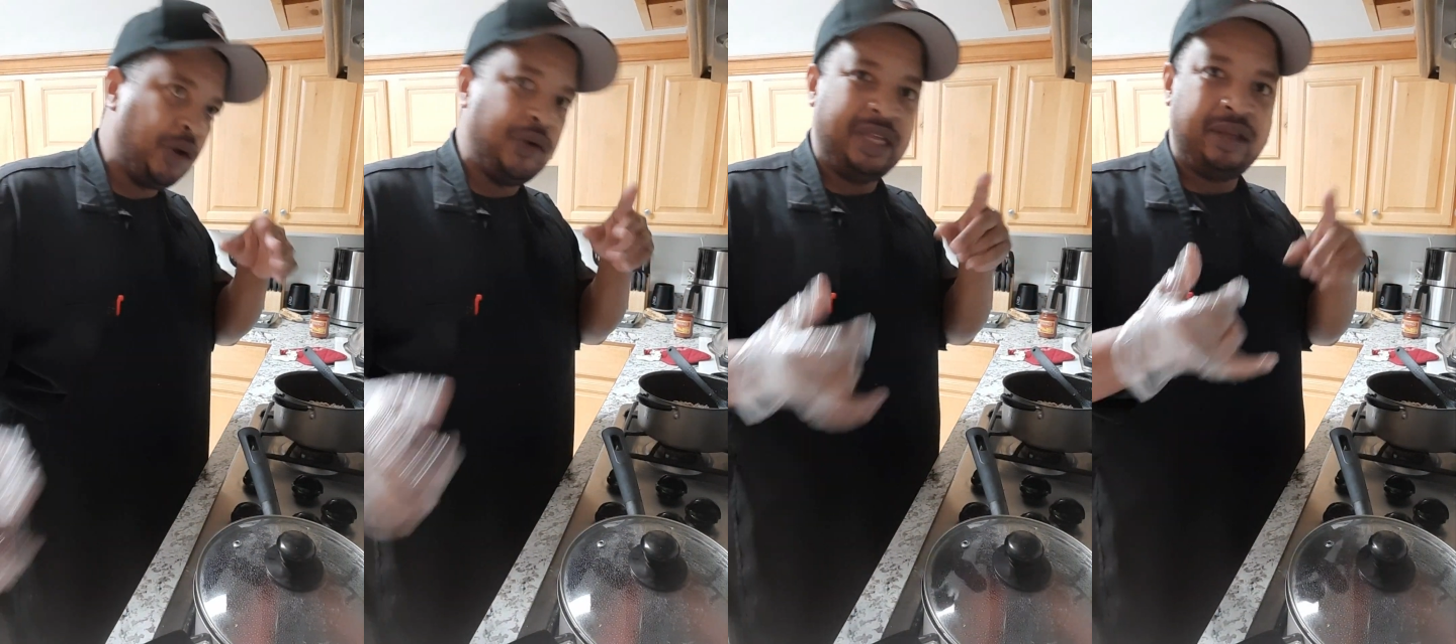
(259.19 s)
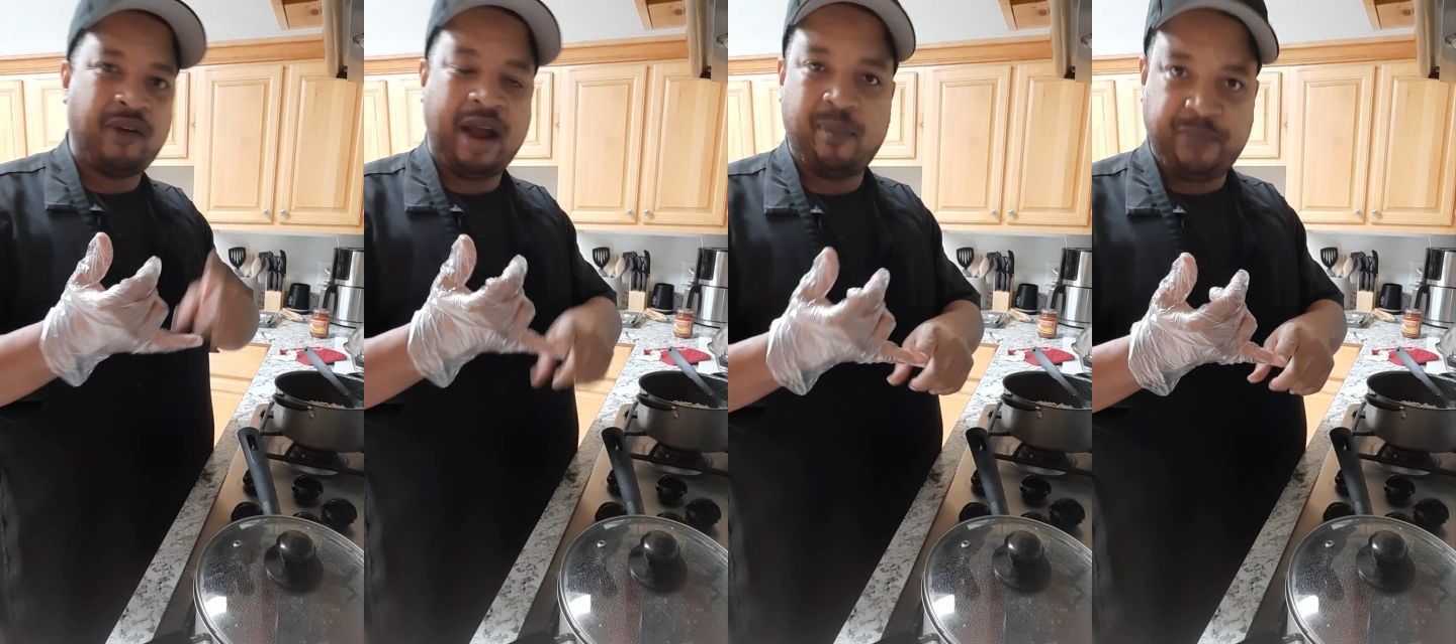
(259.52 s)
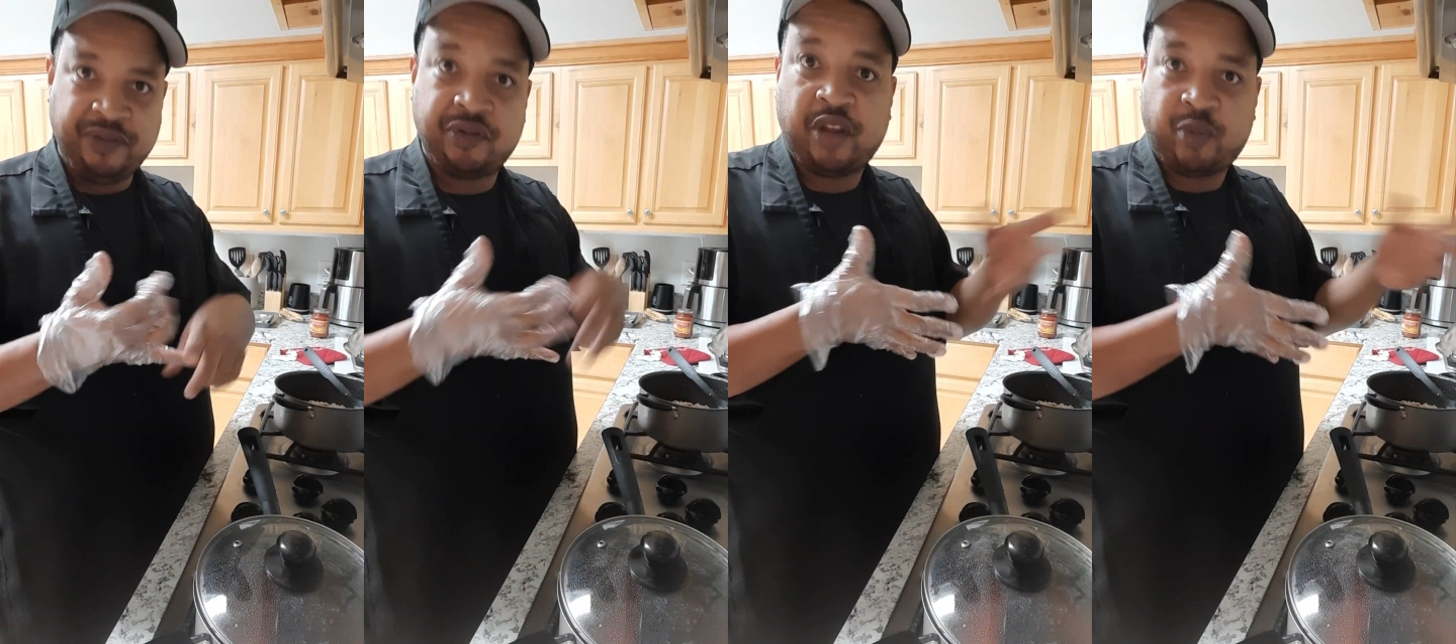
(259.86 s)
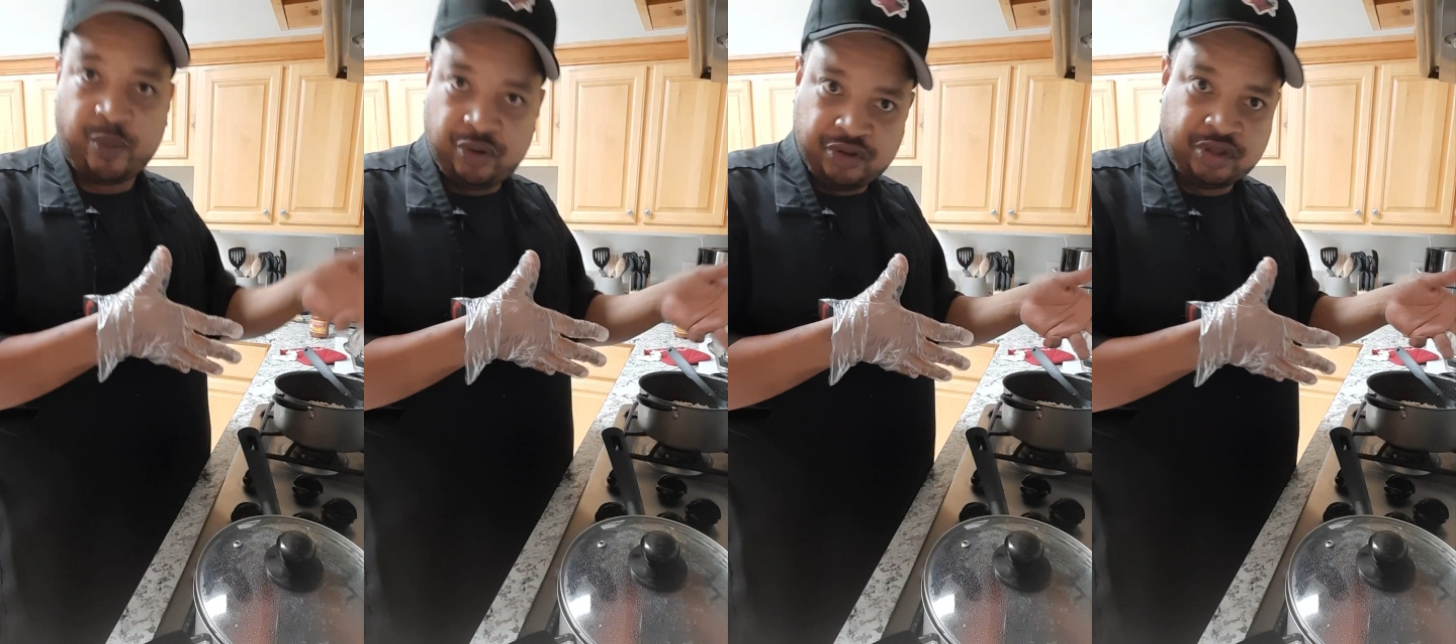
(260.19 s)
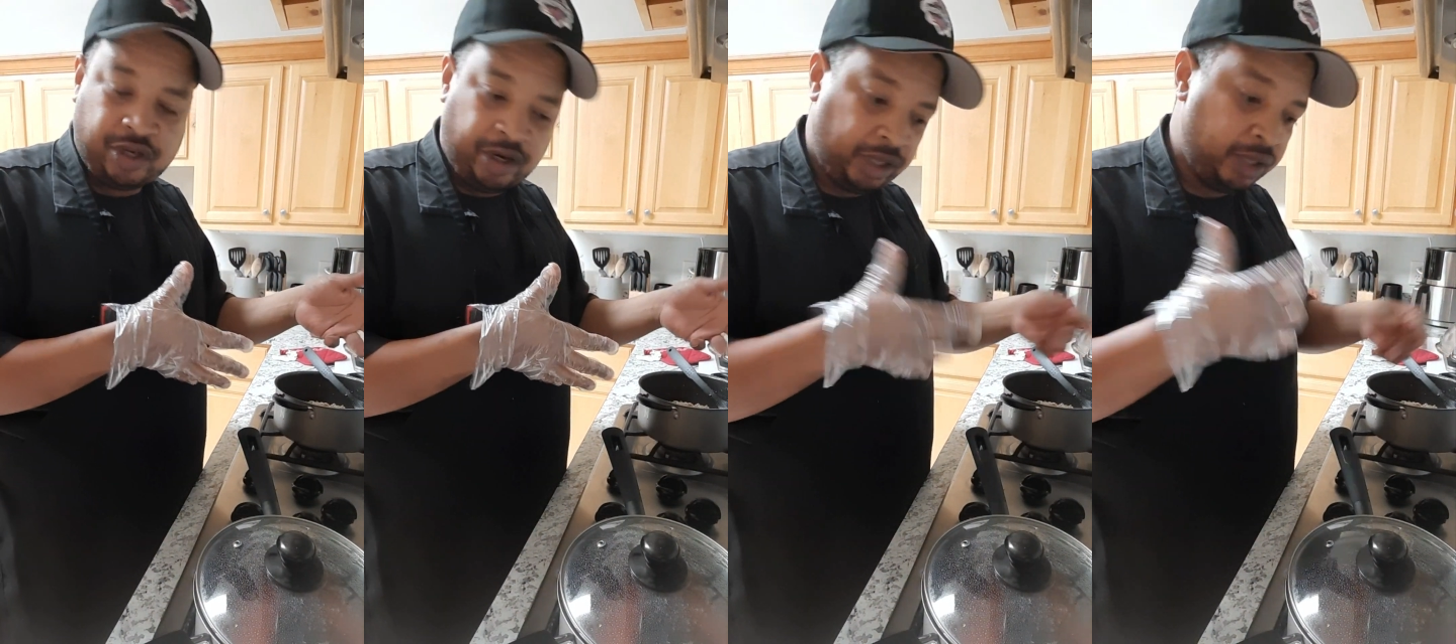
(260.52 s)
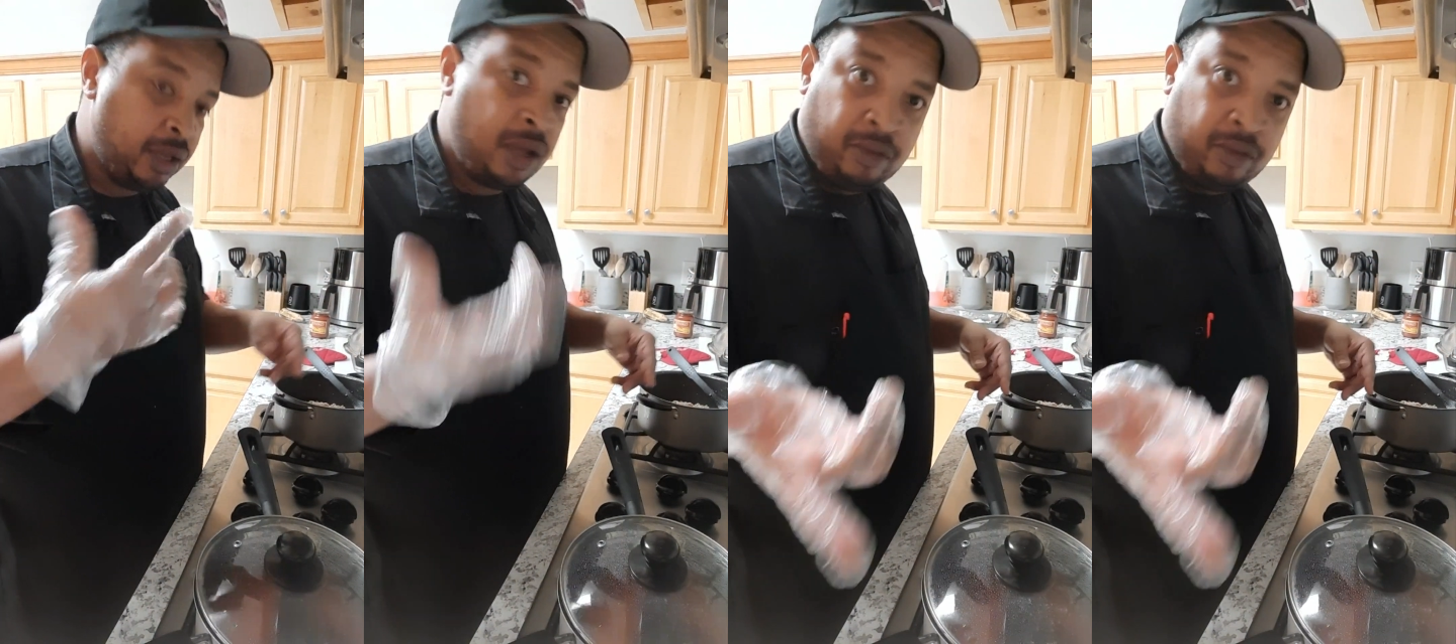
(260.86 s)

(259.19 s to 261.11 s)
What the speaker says: don't eat ground beef, so that's why we use the turkey.